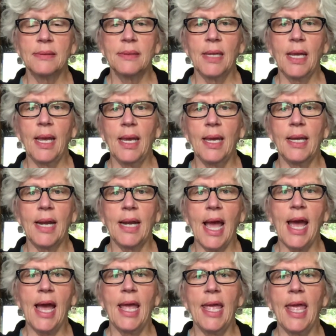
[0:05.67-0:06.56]
and
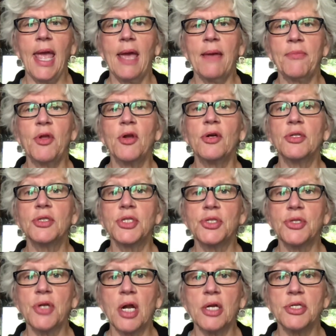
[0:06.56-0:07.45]
I am your
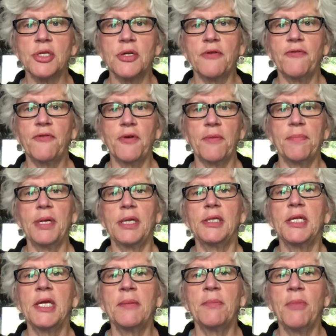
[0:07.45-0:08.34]
instructor for
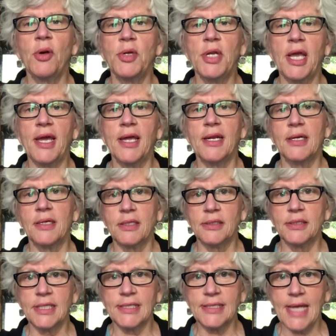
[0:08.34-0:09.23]
Building Botanical
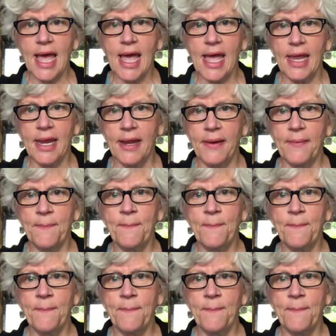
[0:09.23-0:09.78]
Design.